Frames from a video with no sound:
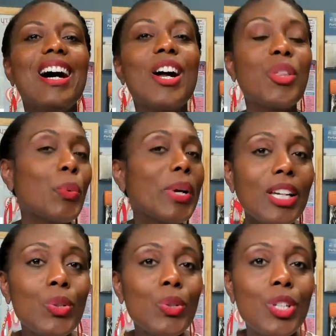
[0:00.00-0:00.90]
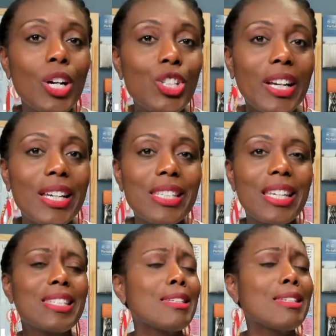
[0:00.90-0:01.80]
Are the way you start your
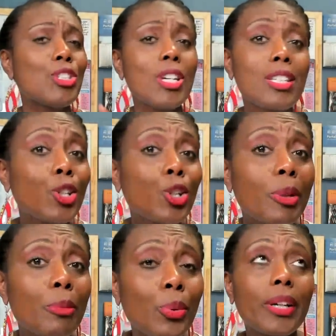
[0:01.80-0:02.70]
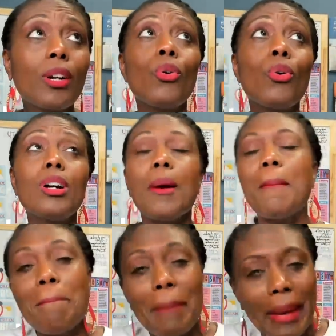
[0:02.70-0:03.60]
essays just a little bit boring? Or
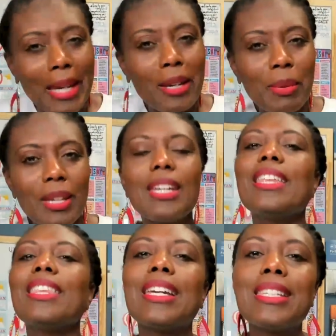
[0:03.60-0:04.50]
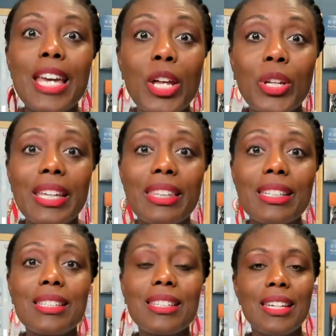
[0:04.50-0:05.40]
maybe they sound like
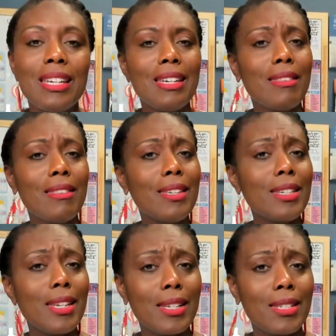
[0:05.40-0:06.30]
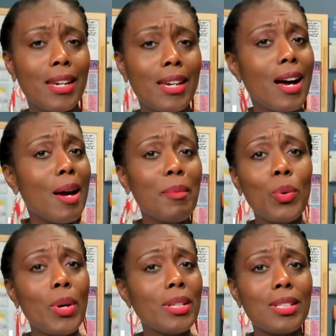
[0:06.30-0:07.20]
this. In this essay, I'm
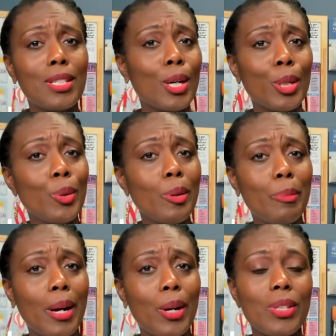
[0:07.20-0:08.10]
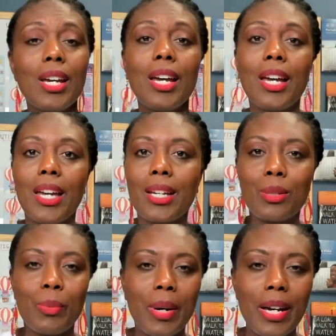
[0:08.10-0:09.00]
going to tell you about
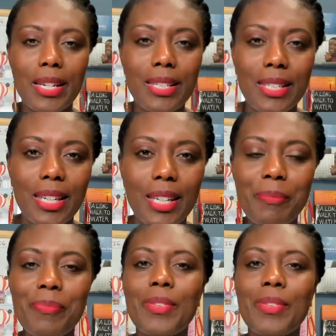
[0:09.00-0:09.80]
XYZ.